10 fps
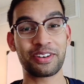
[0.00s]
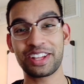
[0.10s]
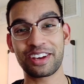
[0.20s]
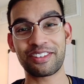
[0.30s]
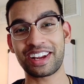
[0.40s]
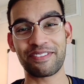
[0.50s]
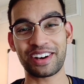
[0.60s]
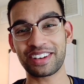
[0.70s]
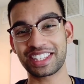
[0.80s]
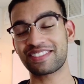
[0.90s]
really want a
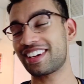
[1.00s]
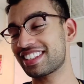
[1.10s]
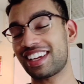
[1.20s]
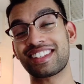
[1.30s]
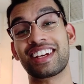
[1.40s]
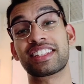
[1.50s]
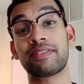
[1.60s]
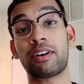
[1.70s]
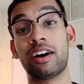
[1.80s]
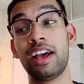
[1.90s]
pumpkin spice latte,
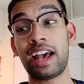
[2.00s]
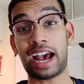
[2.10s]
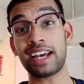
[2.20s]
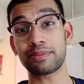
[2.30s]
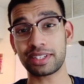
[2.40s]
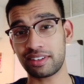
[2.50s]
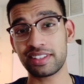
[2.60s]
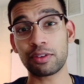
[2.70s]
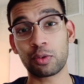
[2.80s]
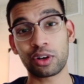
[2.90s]
it's fall. I ask myself,
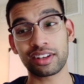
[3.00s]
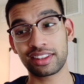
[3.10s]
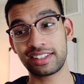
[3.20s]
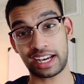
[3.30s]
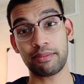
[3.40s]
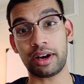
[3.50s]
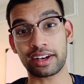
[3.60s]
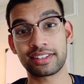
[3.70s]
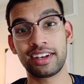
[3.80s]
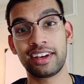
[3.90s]
is it worth 10
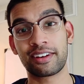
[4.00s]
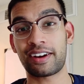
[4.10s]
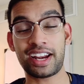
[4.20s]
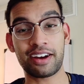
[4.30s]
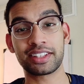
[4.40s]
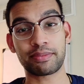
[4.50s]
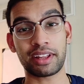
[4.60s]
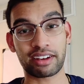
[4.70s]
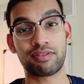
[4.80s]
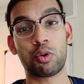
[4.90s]
bucks? Right now it's
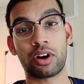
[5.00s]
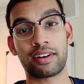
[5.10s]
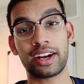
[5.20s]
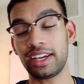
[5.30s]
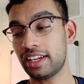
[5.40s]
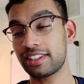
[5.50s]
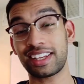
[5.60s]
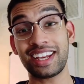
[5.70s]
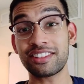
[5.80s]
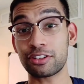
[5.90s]
about like four, right? And
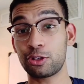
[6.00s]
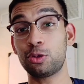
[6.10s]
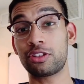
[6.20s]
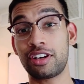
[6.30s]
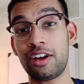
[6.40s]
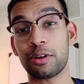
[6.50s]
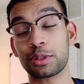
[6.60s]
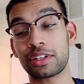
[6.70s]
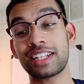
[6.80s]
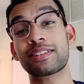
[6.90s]
the answer is usually no.
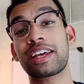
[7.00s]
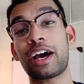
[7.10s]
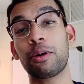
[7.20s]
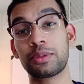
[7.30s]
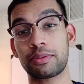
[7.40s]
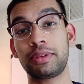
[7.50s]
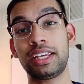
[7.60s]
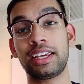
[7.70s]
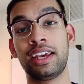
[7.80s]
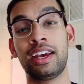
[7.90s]
So that helps
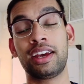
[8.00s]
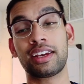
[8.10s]
me